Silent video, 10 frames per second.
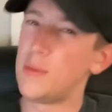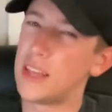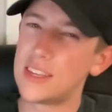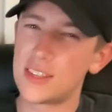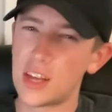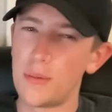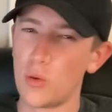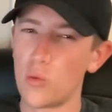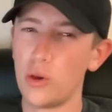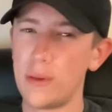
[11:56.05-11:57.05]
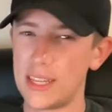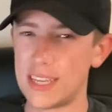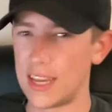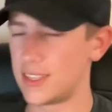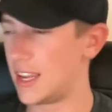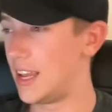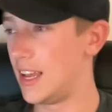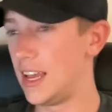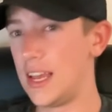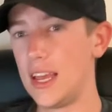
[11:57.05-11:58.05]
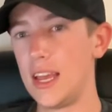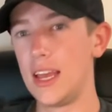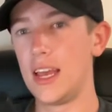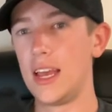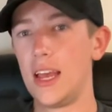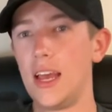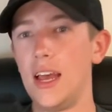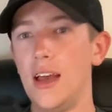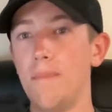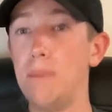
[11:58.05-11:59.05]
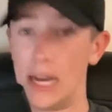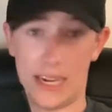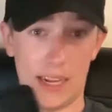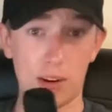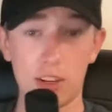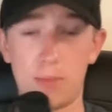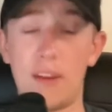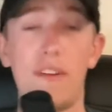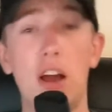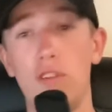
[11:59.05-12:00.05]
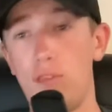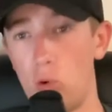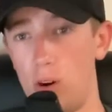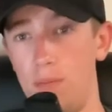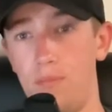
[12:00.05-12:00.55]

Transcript: I mean, this is going to be a real big test. But here is my final 4.